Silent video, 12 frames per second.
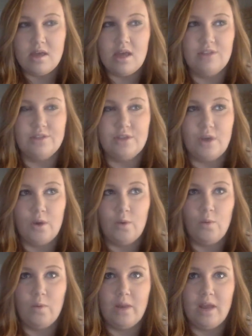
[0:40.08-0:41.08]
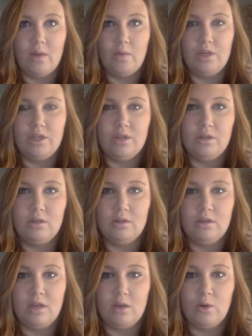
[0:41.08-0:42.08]
And so when I want to
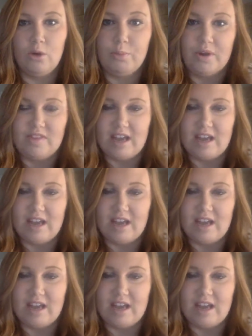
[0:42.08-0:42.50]
incorporate